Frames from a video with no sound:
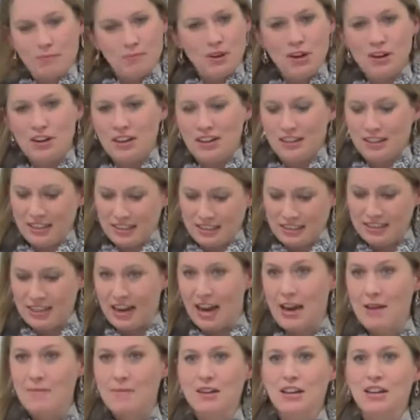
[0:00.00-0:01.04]
period this
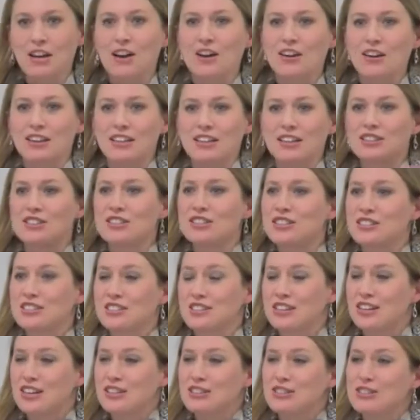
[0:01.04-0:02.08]
time,
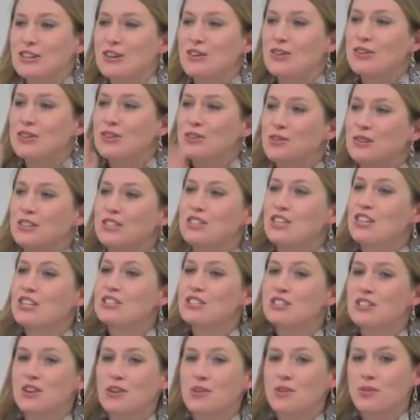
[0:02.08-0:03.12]
and so you would
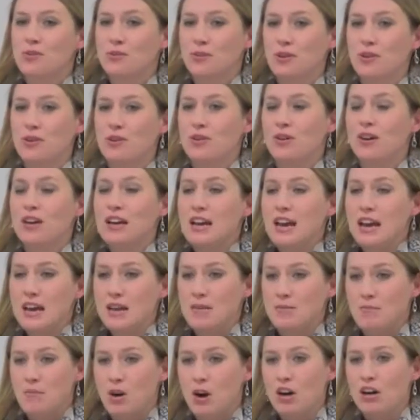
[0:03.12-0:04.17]
just go through
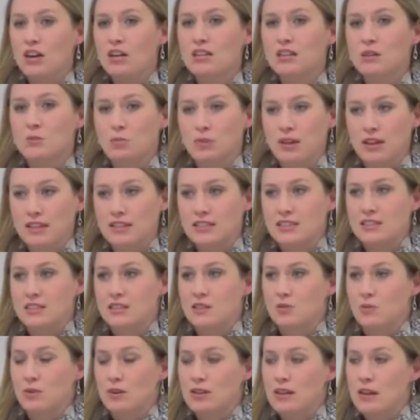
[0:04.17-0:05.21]
and mark the
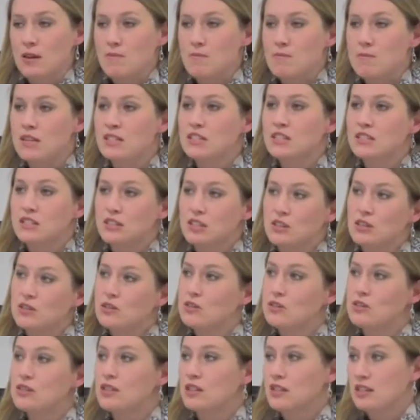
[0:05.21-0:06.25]
places where they
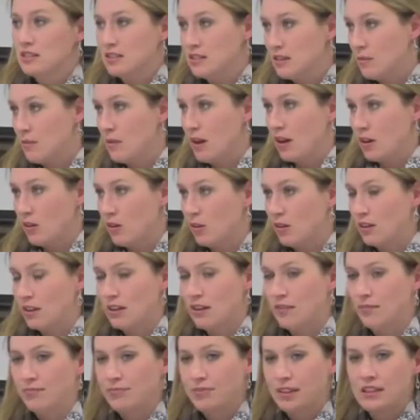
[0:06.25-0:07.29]
misused the
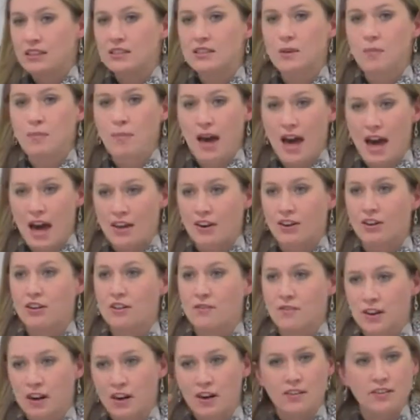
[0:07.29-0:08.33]
semicolon. That's a pattern
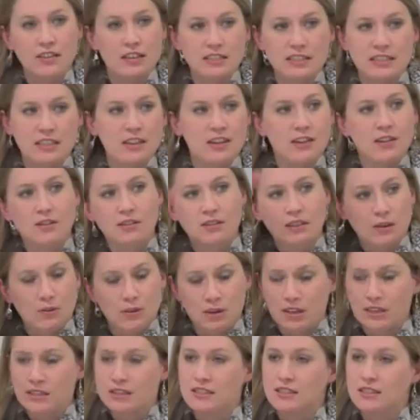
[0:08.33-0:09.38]
of error. They
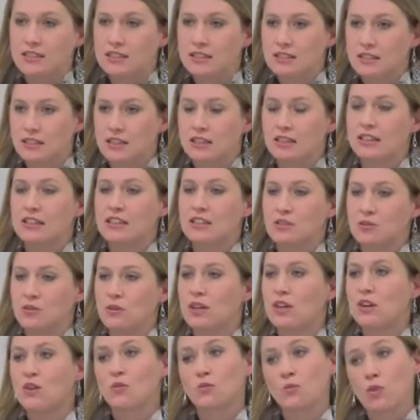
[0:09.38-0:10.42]
were consistently
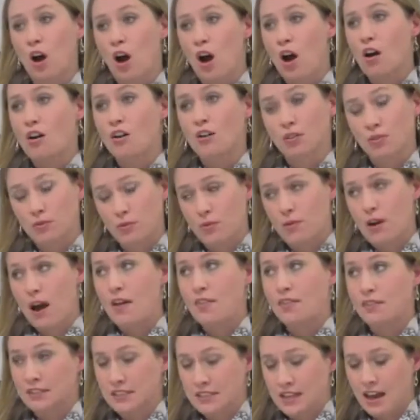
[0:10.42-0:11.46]
doing it wrong
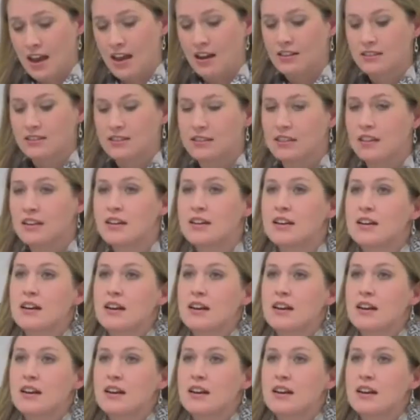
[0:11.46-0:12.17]
throughout the text.